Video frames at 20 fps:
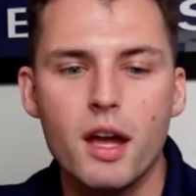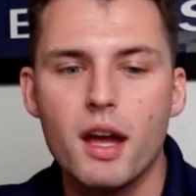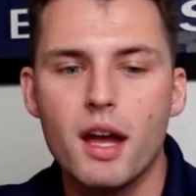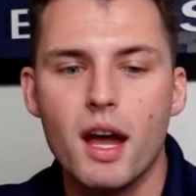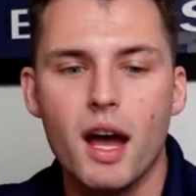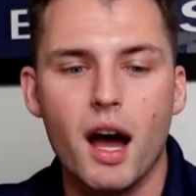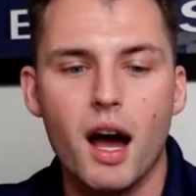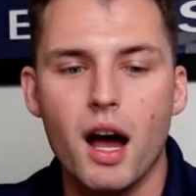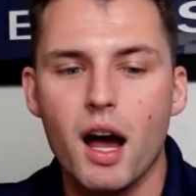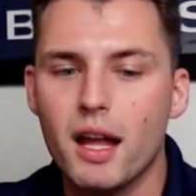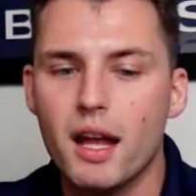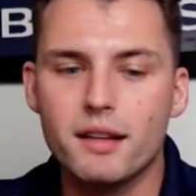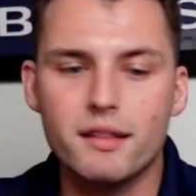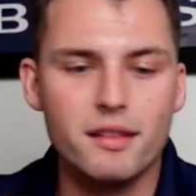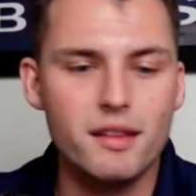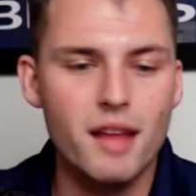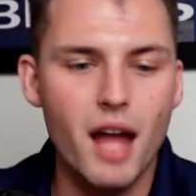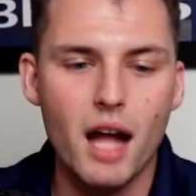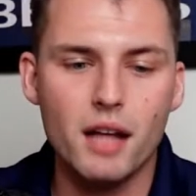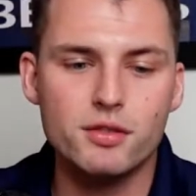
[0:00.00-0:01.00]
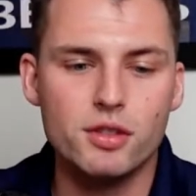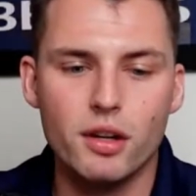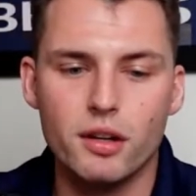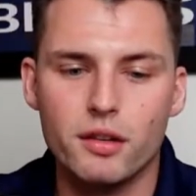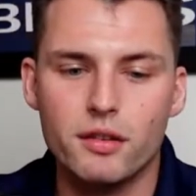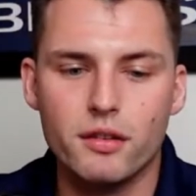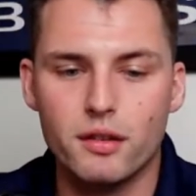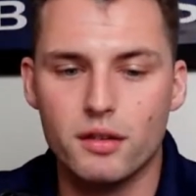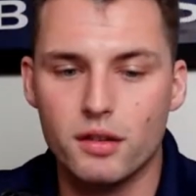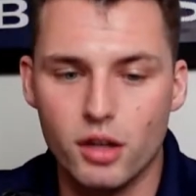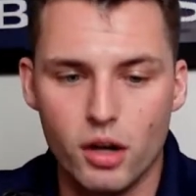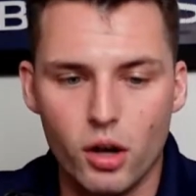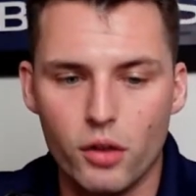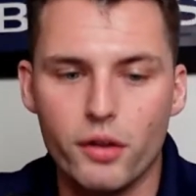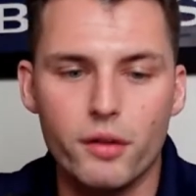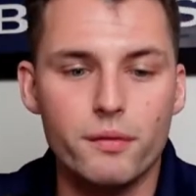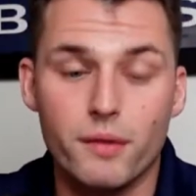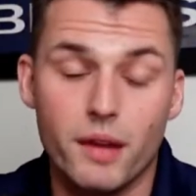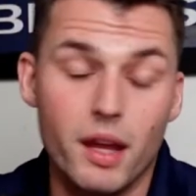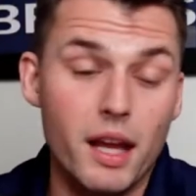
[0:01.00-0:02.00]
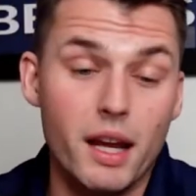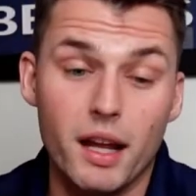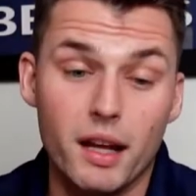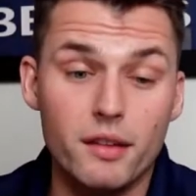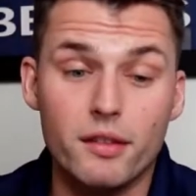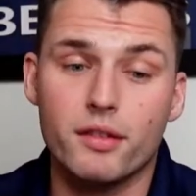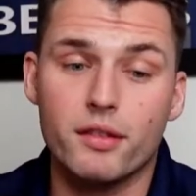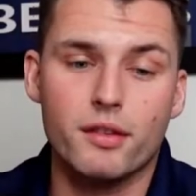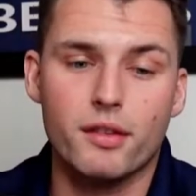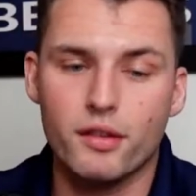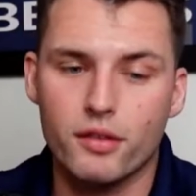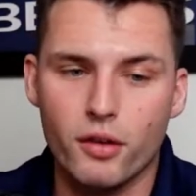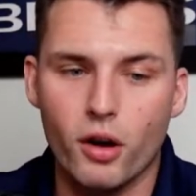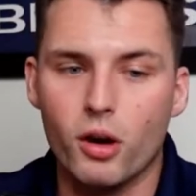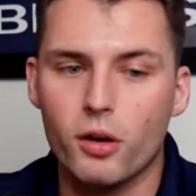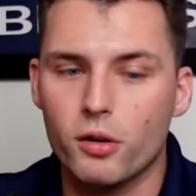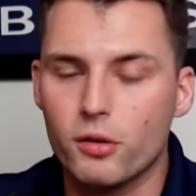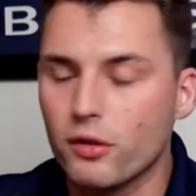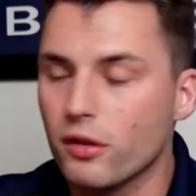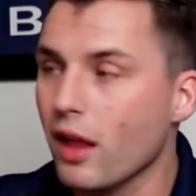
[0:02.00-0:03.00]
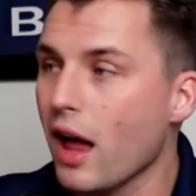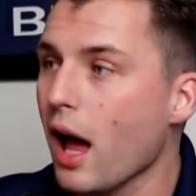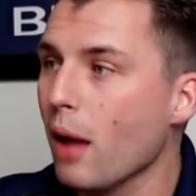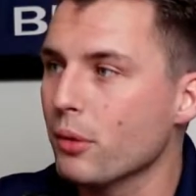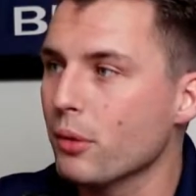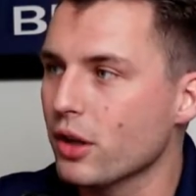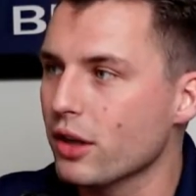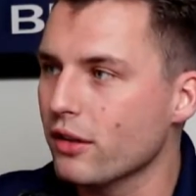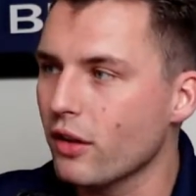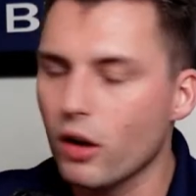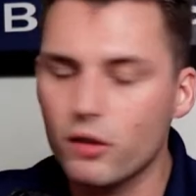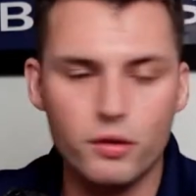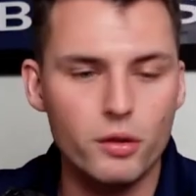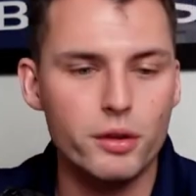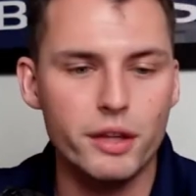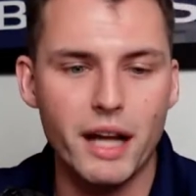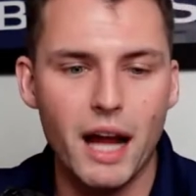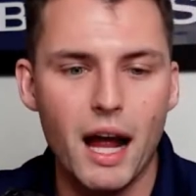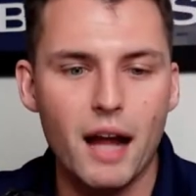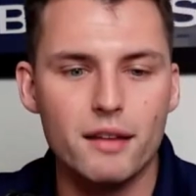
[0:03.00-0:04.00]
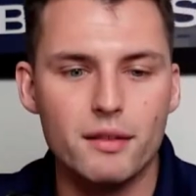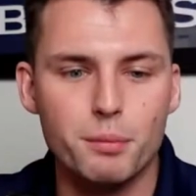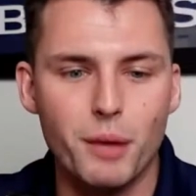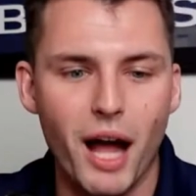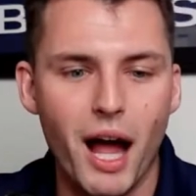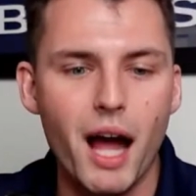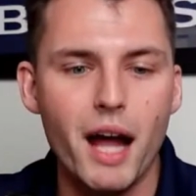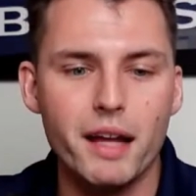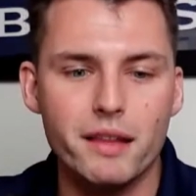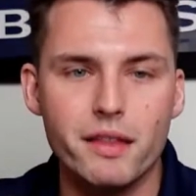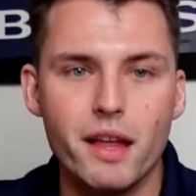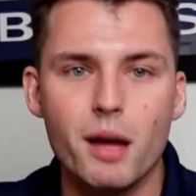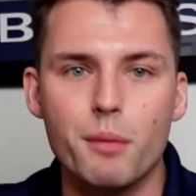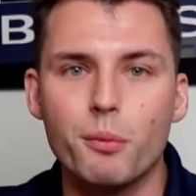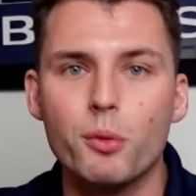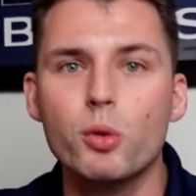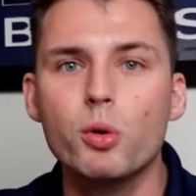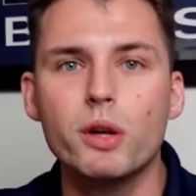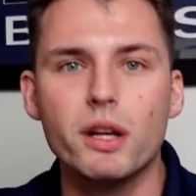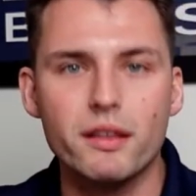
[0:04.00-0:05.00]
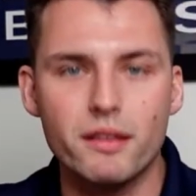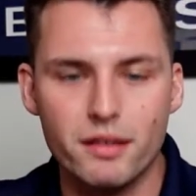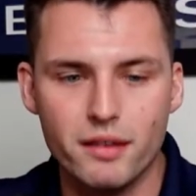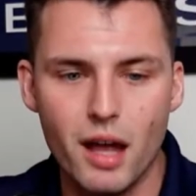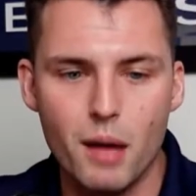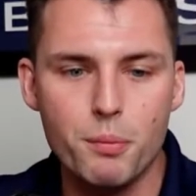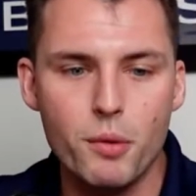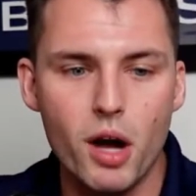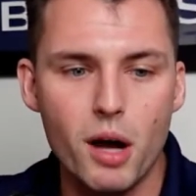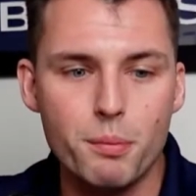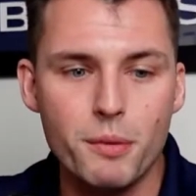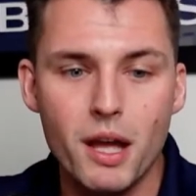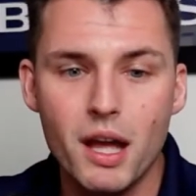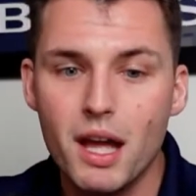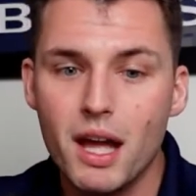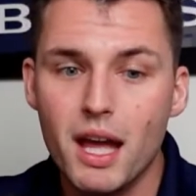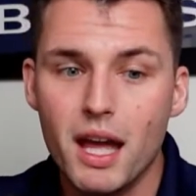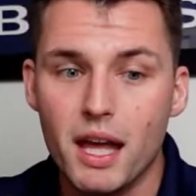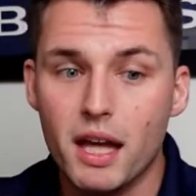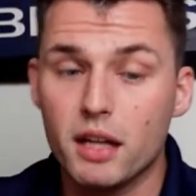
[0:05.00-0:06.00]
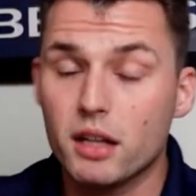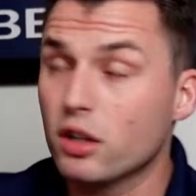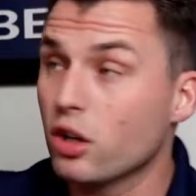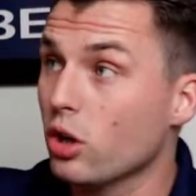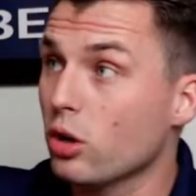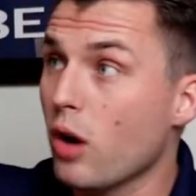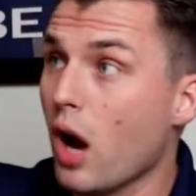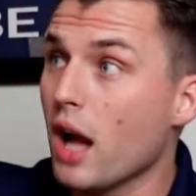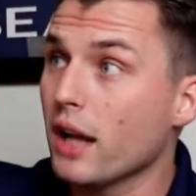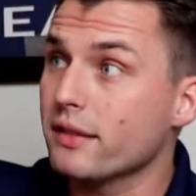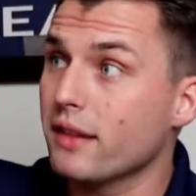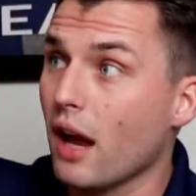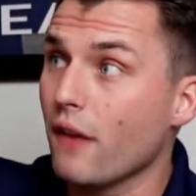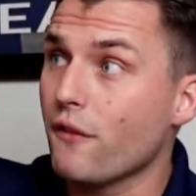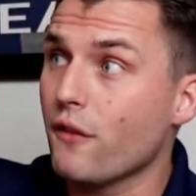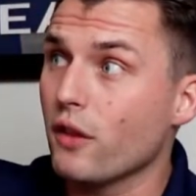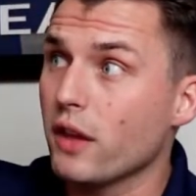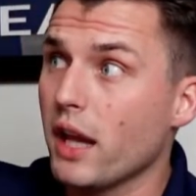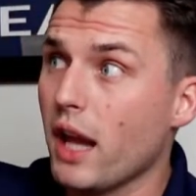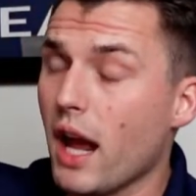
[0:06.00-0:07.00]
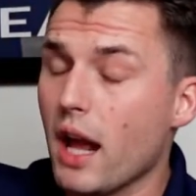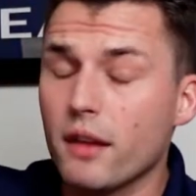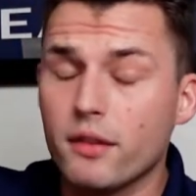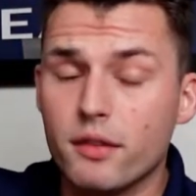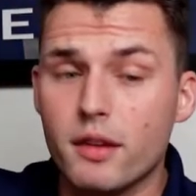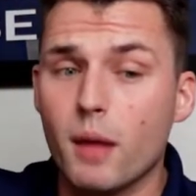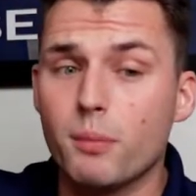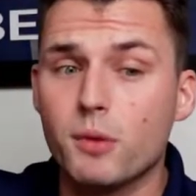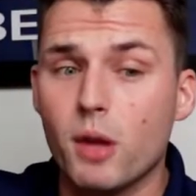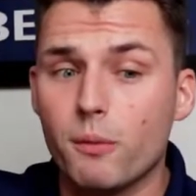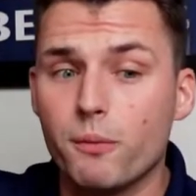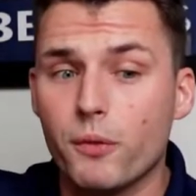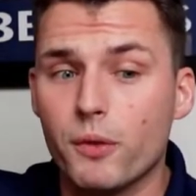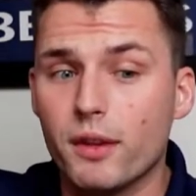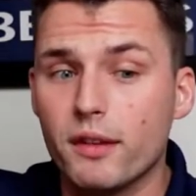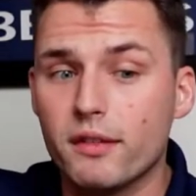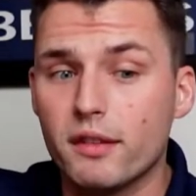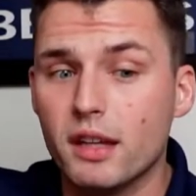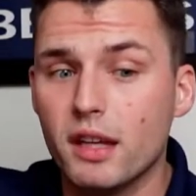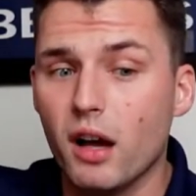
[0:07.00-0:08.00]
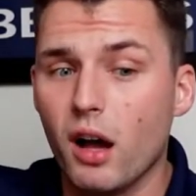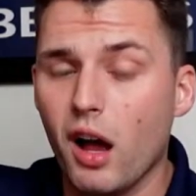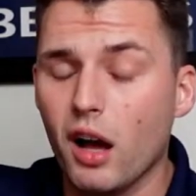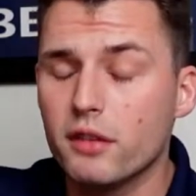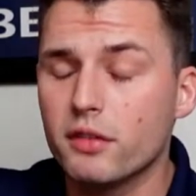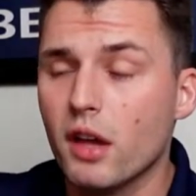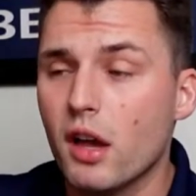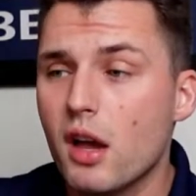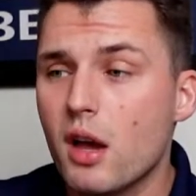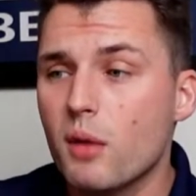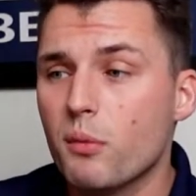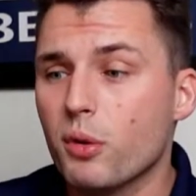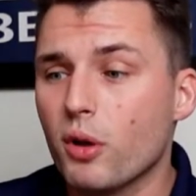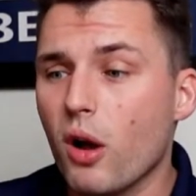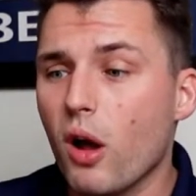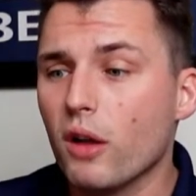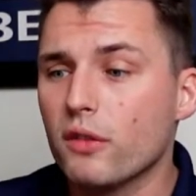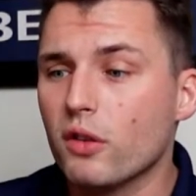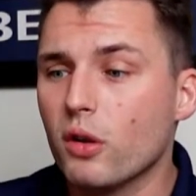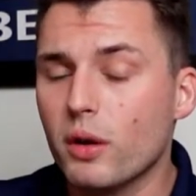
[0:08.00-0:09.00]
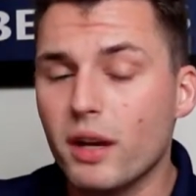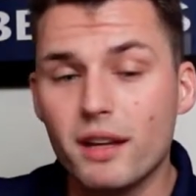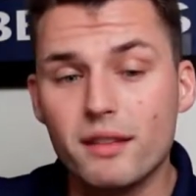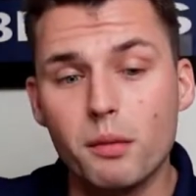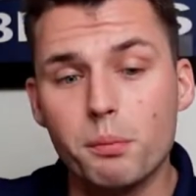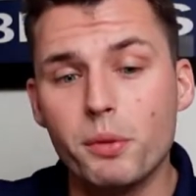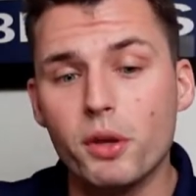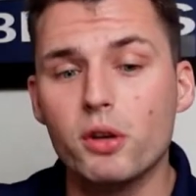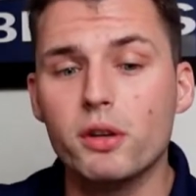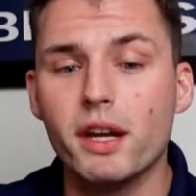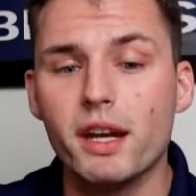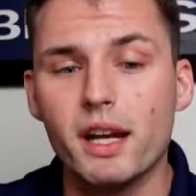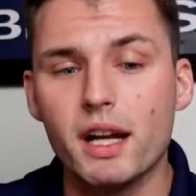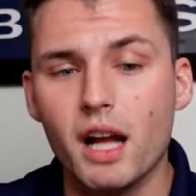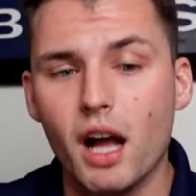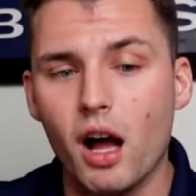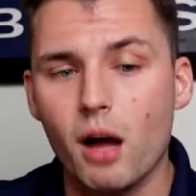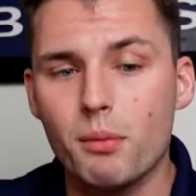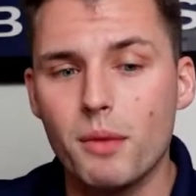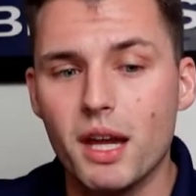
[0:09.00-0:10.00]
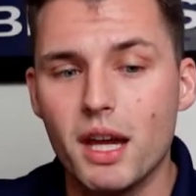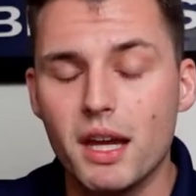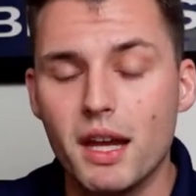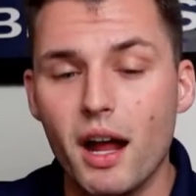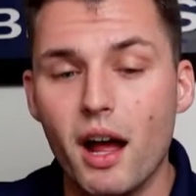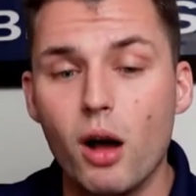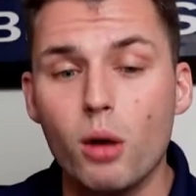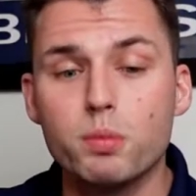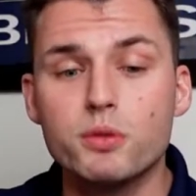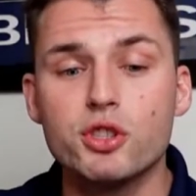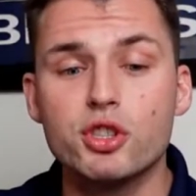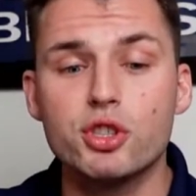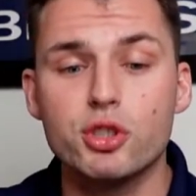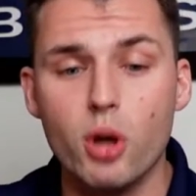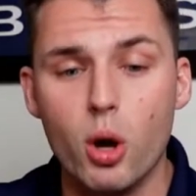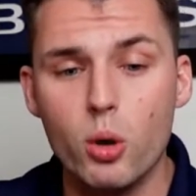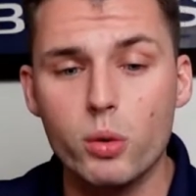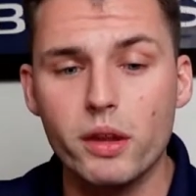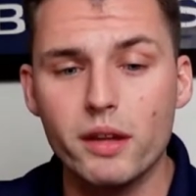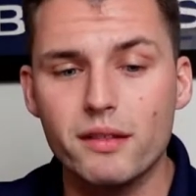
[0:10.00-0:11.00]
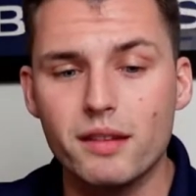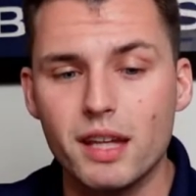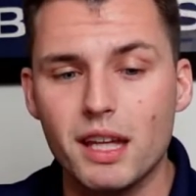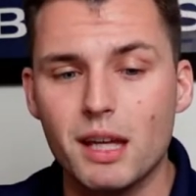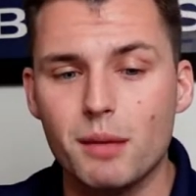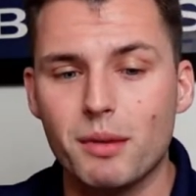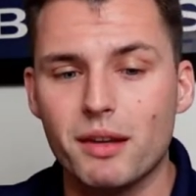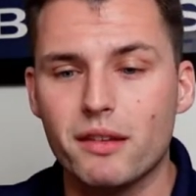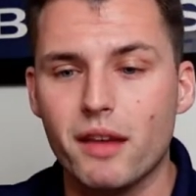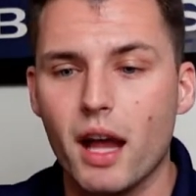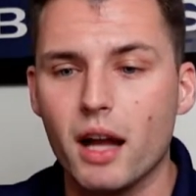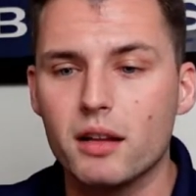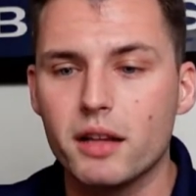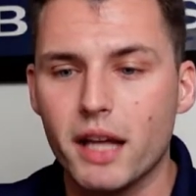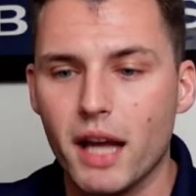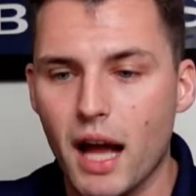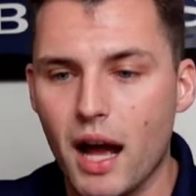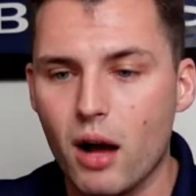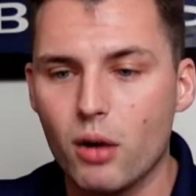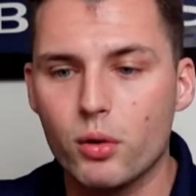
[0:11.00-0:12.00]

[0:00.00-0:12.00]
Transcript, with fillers: Uh, it's not just, you know, the, it is the starters a lot, but it's also the guys behind them who can step up. And Curhan definitely has stepped up for the Seahawks, but also his ability to come in, help show the team exactly how to